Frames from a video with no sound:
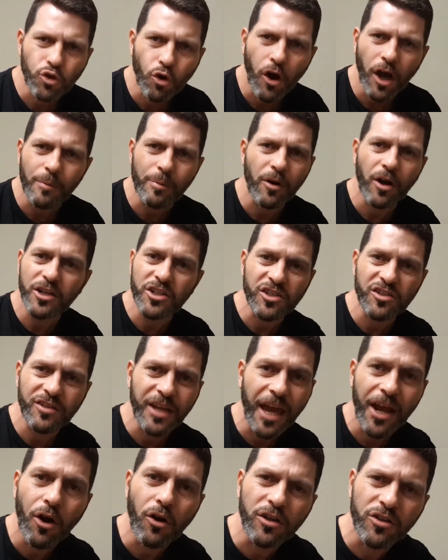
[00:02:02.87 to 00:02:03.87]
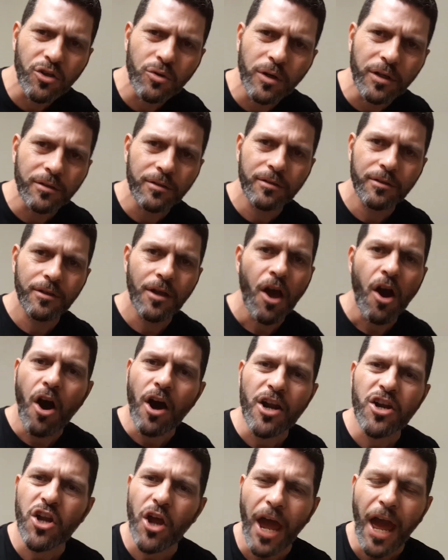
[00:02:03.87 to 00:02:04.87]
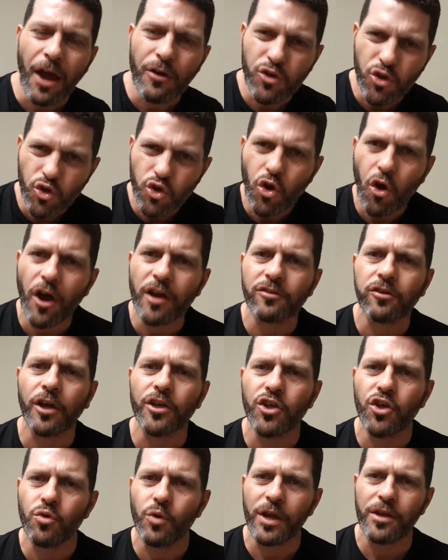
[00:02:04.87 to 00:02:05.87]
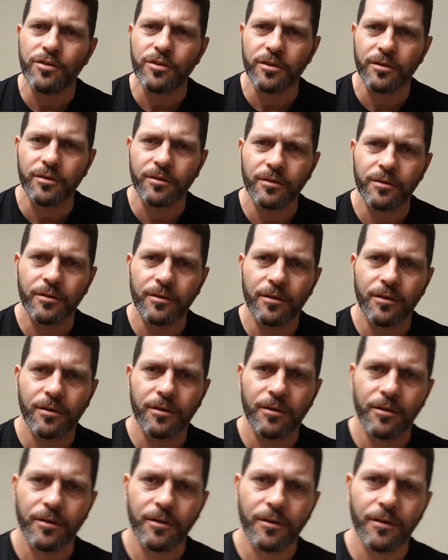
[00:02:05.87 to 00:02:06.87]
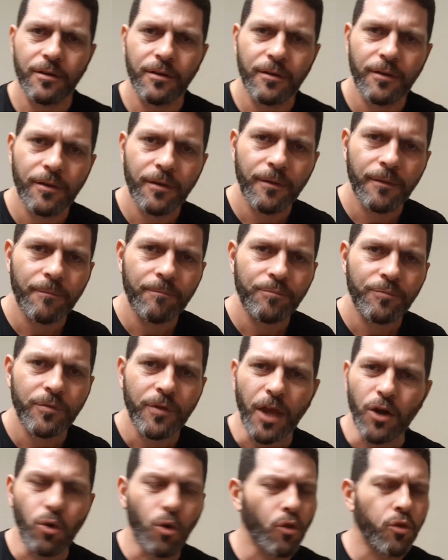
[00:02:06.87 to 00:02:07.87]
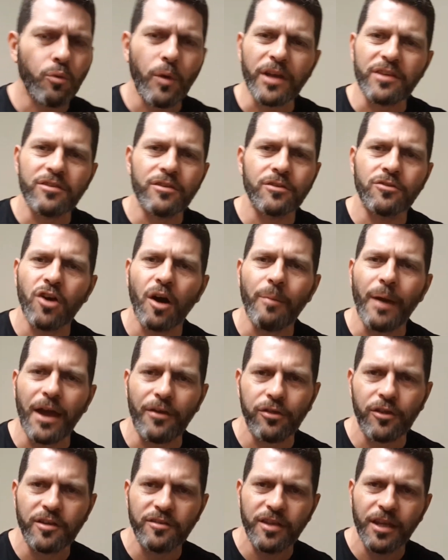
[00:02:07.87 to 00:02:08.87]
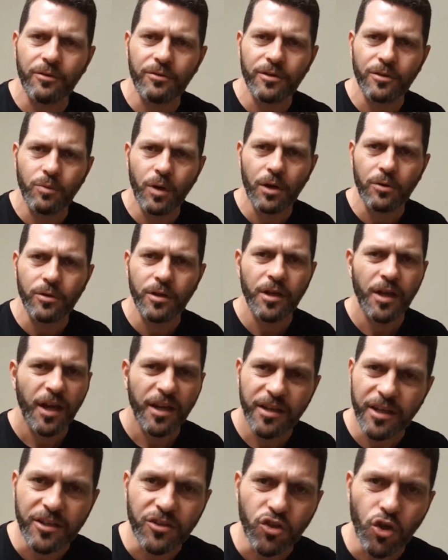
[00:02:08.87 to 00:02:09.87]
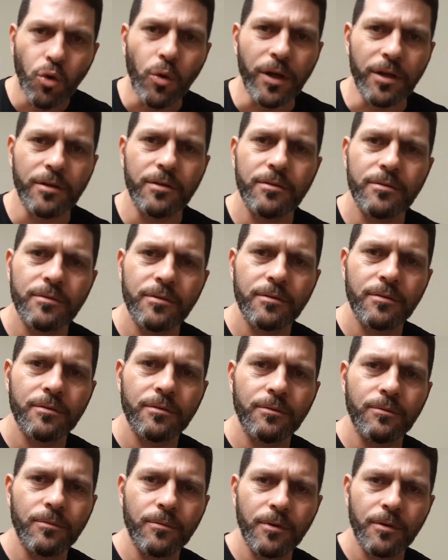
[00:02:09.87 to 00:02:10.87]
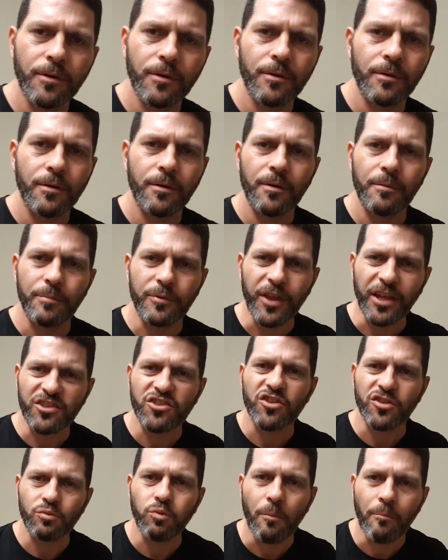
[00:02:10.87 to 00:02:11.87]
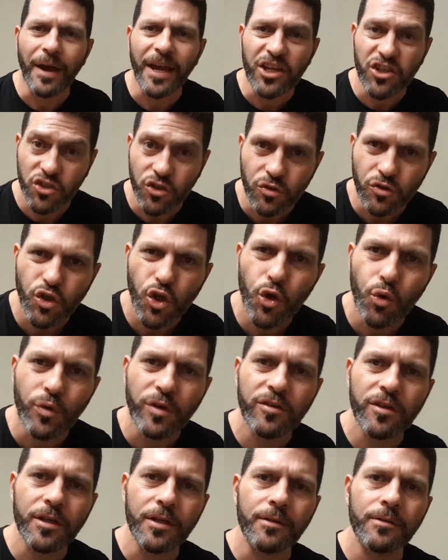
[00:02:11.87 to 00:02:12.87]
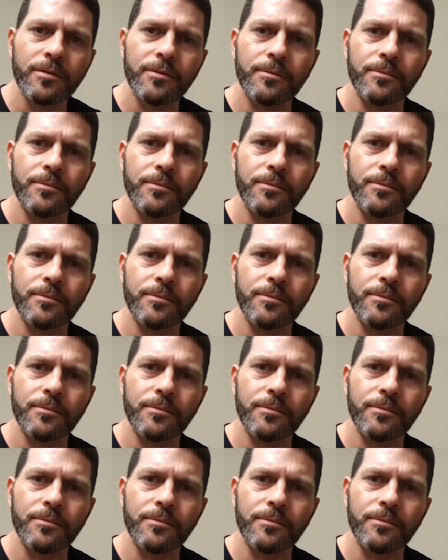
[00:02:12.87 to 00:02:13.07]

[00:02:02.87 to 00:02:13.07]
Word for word: tried, but I just cannot do it. I don't know how you guys like you, Ethan, and all the rest of the top athletes here in the world can do it. But that's just what makes you you, isn't it?